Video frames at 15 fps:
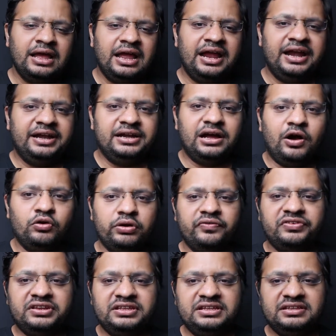and out
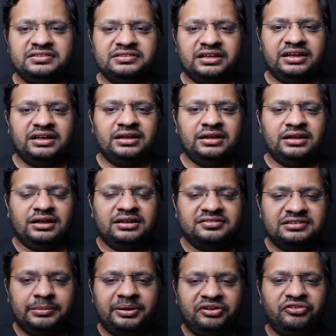of these uh,
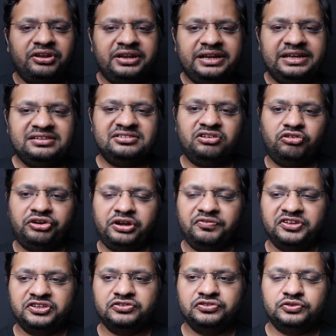symmetric keys generated,
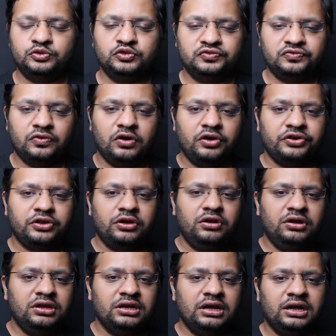which is used for
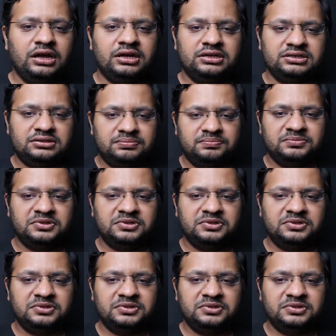your uh,